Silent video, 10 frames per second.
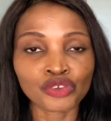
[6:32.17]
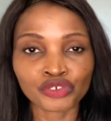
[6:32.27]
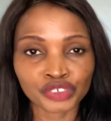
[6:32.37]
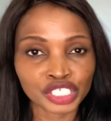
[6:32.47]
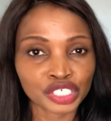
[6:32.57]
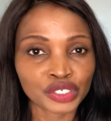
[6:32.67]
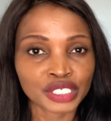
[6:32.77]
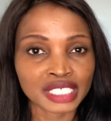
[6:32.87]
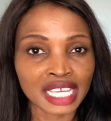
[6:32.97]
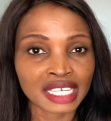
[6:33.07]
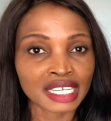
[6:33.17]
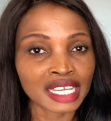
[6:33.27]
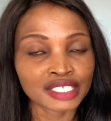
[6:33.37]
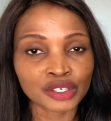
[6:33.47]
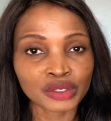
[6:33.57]
videos and
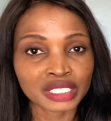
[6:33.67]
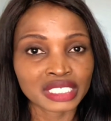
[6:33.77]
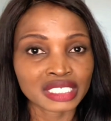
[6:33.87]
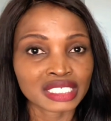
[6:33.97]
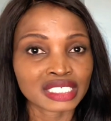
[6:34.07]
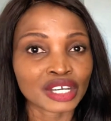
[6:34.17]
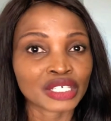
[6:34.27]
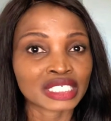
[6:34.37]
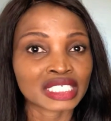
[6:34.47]
nice content on